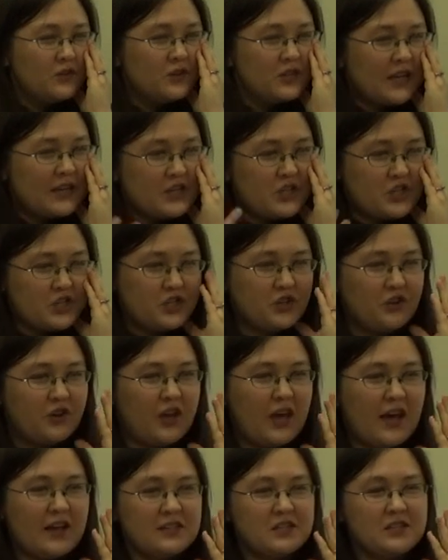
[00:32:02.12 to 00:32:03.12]
you're not sure
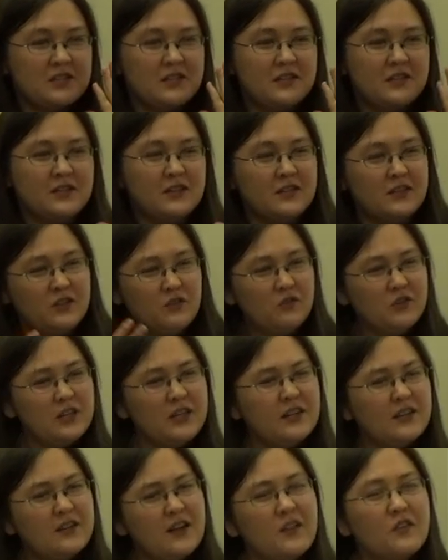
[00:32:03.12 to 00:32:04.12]
yet, you
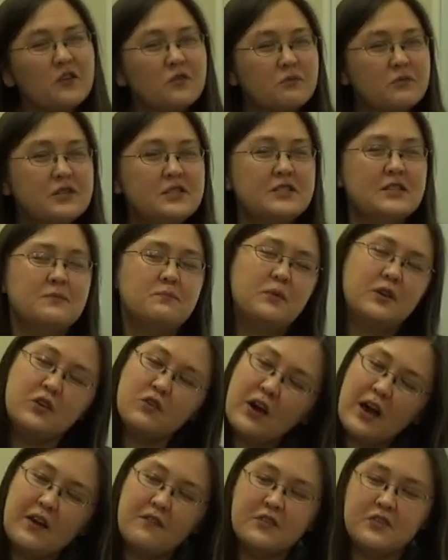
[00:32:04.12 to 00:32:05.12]
need another reason, but
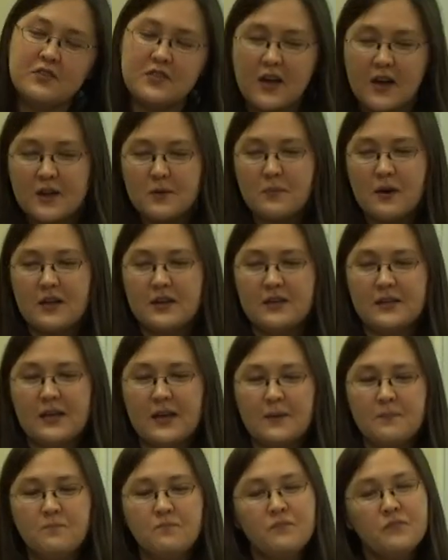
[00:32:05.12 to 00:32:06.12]
you haven't thought about it
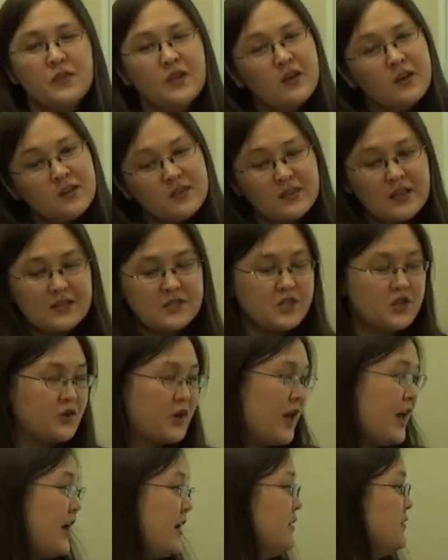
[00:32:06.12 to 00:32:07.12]
yet. That's
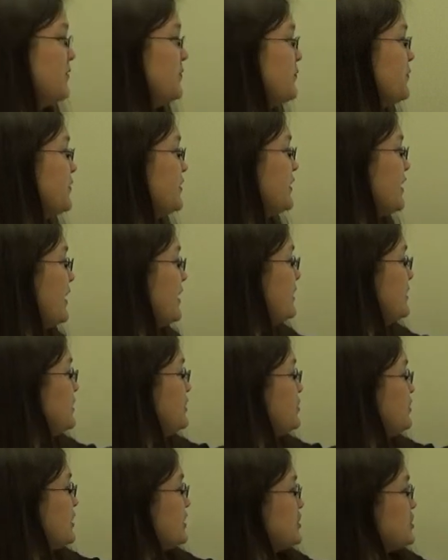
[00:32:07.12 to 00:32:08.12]
okay. Then
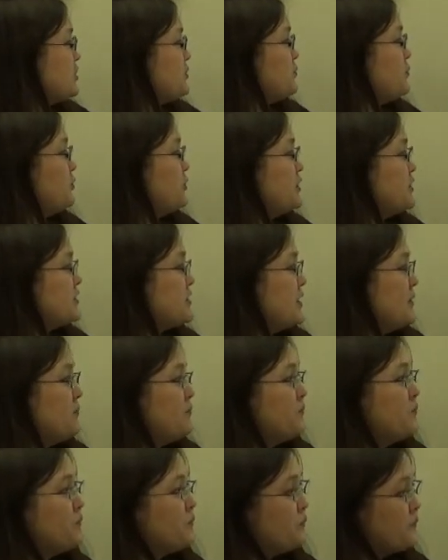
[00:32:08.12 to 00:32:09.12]
you can just put
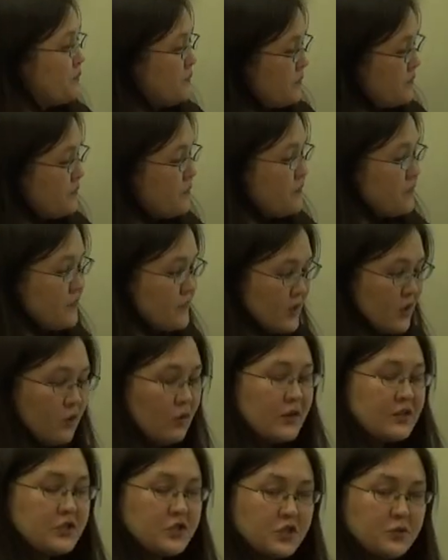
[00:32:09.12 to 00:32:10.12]
some
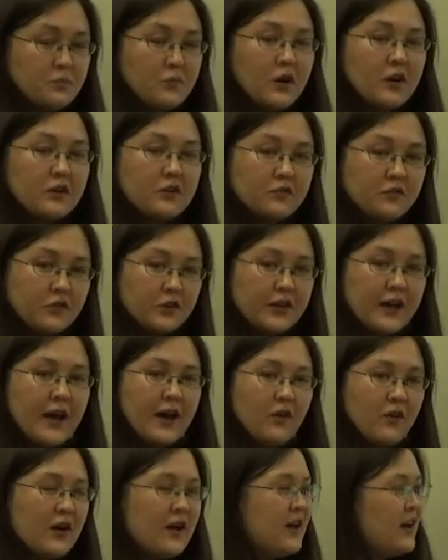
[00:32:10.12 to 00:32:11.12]
question marks for
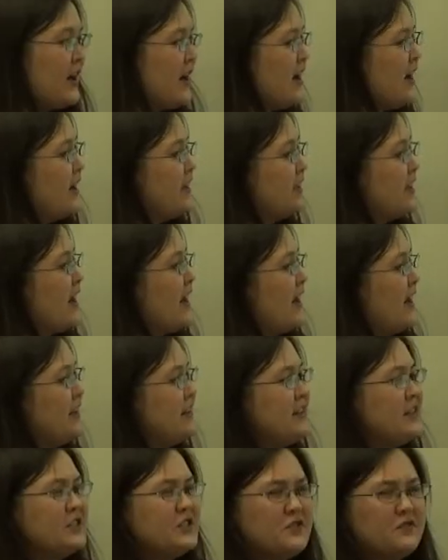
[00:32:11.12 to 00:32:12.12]
now. Yeah, I
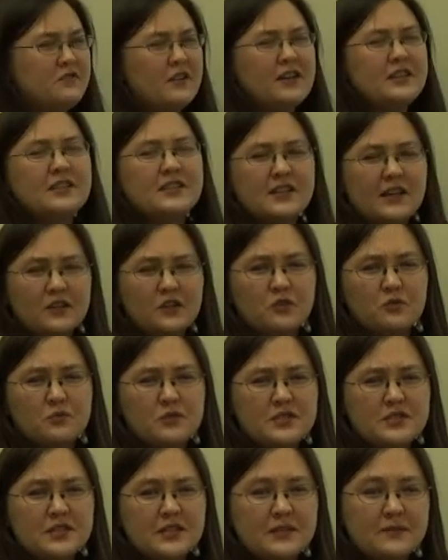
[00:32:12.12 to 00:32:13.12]
need to find another
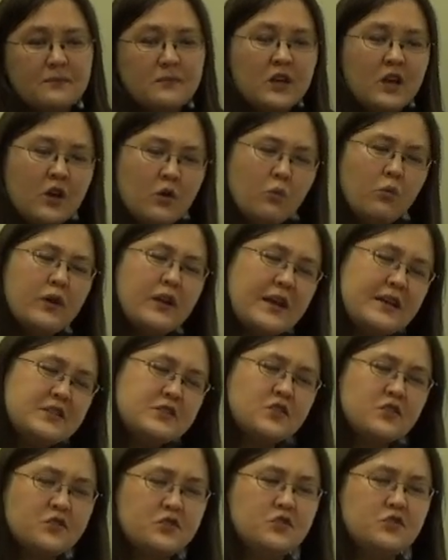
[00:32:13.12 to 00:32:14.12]
reason. When I
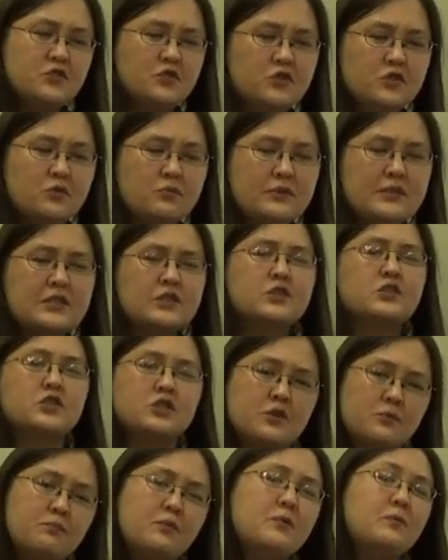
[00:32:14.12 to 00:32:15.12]
start to do the
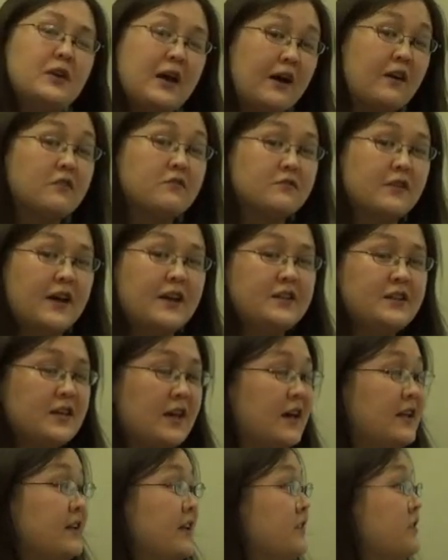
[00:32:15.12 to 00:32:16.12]
research, maybe I'll find
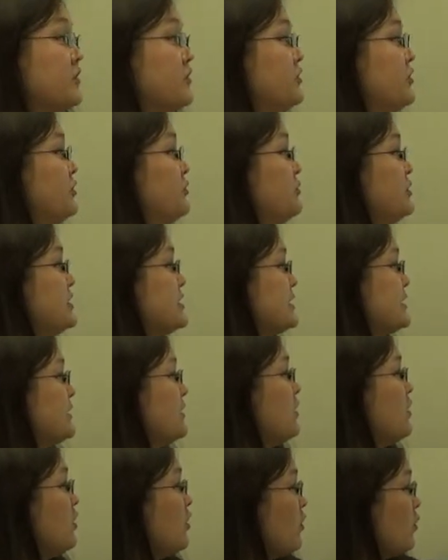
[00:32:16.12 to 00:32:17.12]
another good
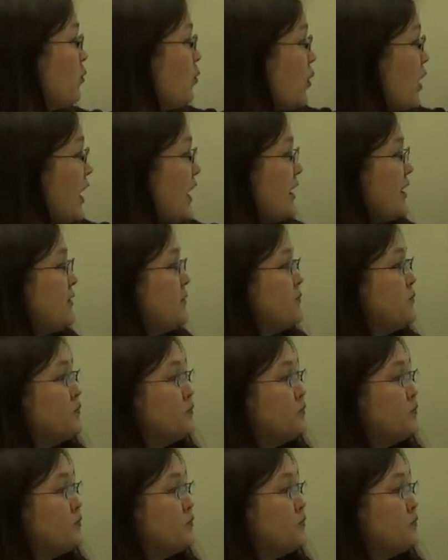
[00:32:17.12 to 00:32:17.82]
reason why